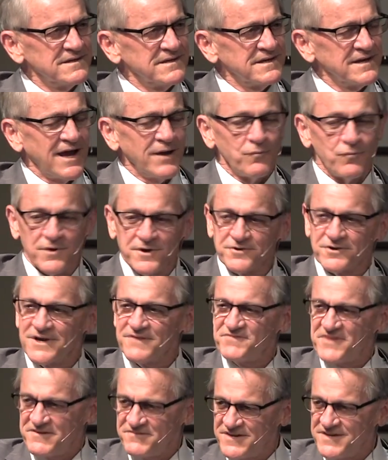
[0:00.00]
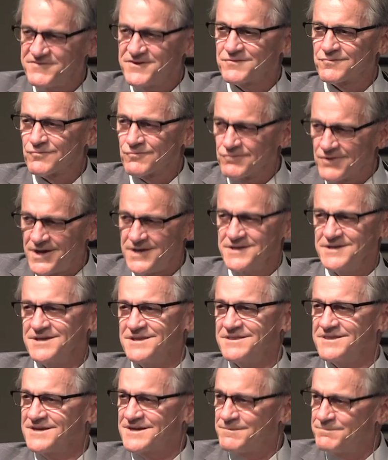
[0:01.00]
And I wonder if they've even read
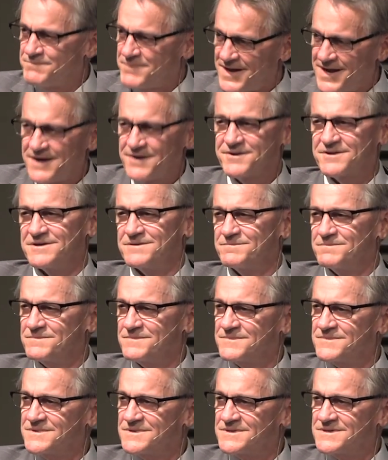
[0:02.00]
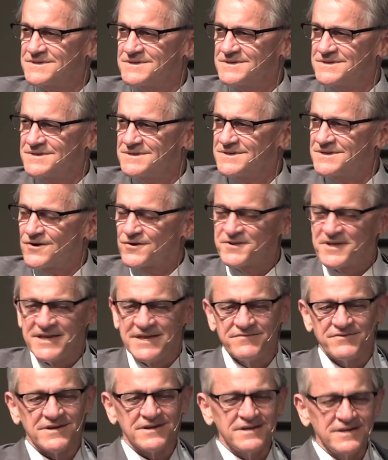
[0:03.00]
anything about them, or they
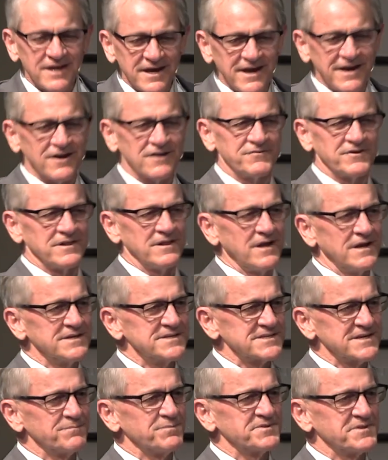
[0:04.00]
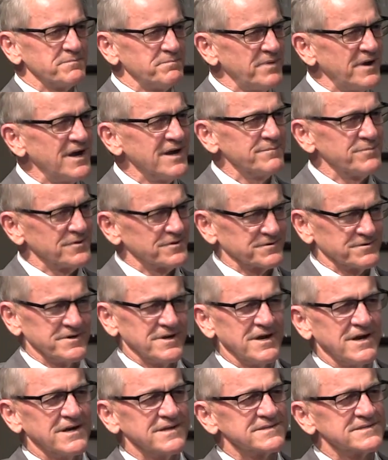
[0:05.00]
even care if it lines up with the Bible or
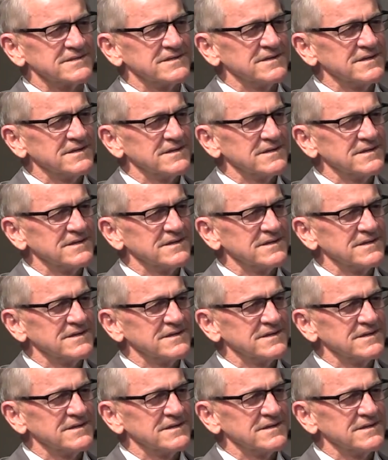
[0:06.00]
not.